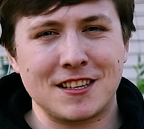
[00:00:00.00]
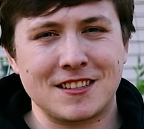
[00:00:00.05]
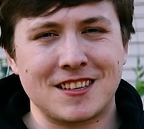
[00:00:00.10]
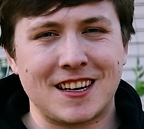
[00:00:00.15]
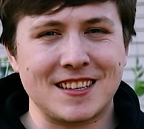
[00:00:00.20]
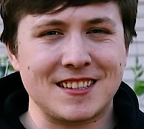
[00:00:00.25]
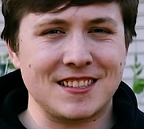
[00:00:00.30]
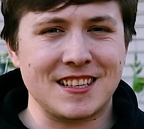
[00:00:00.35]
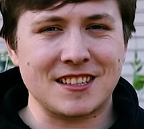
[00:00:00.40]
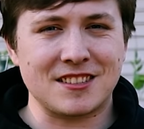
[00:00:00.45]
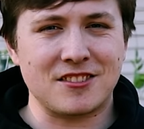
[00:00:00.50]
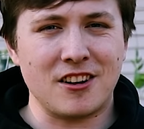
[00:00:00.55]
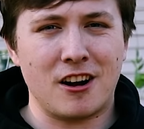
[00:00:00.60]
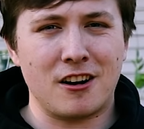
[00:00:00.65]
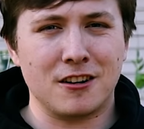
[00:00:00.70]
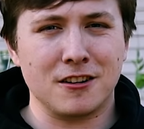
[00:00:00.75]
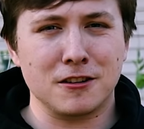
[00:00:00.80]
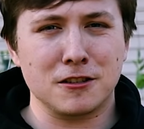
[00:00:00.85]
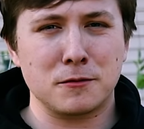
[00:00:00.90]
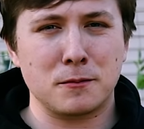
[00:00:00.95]
It's like
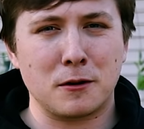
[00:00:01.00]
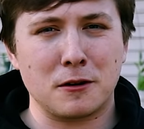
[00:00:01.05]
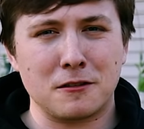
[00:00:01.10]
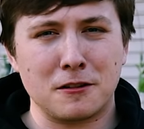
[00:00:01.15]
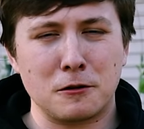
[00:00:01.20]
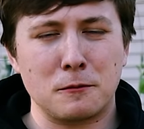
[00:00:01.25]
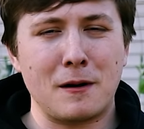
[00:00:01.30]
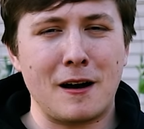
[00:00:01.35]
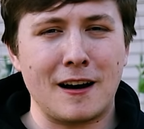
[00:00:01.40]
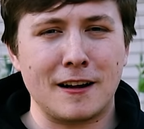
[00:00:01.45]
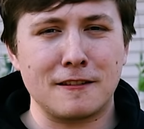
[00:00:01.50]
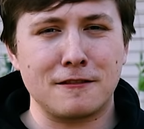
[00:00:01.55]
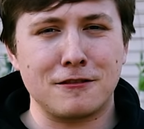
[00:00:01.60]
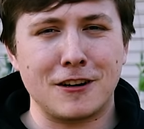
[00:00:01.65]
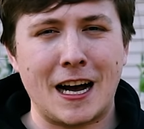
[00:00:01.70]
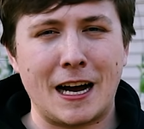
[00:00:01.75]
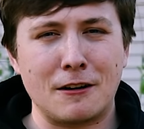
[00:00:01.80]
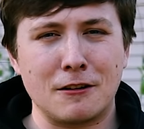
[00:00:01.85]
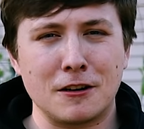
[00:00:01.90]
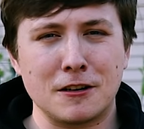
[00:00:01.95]
$6 per little pot of
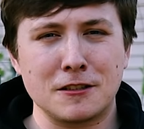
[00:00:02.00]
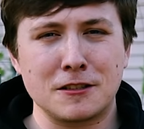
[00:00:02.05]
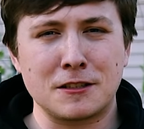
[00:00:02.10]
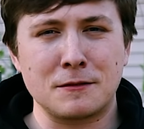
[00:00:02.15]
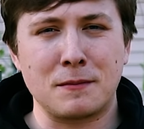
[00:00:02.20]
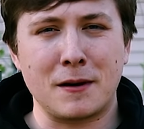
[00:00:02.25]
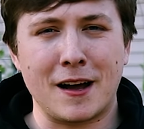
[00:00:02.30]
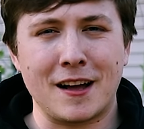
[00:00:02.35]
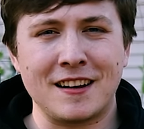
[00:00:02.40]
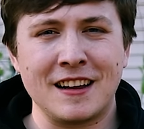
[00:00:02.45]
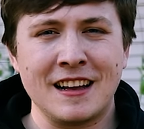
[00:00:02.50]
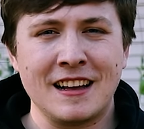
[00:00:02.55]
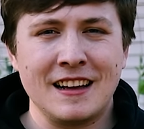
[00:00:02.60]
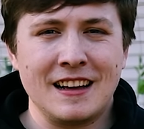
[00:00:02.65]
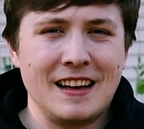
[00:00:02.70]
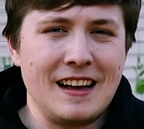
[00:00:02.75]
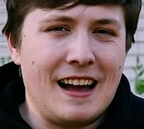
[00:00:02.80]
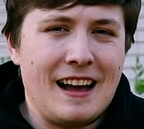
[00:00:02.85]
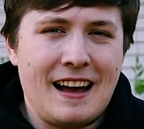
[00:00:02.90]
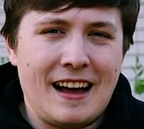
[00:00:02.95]
flowers, but
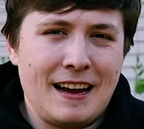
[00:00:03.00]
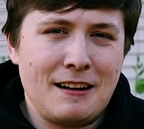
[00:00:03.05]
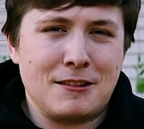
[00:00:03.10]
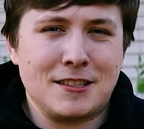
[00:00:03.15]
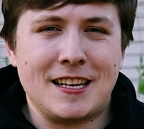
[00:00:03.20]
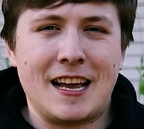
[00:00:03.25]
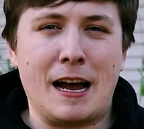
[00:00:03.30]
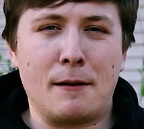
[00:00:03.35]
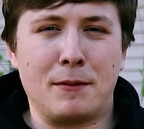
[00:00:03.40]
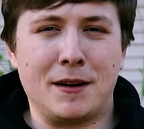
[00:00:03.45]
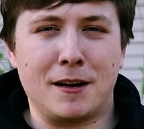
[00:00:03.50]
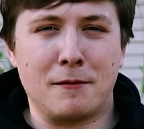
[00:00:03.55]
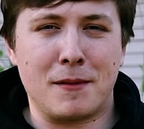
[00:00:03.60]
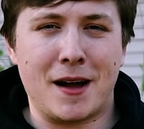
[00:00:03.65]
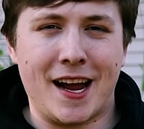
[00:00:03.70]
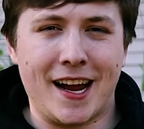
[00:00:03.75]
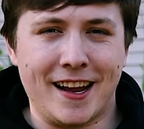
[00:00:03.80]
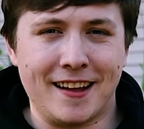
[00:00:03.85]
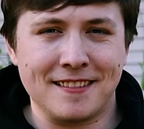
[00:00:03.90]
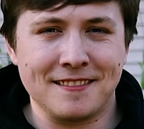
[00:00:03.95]
I was happy to
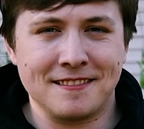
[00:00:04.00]
buy it.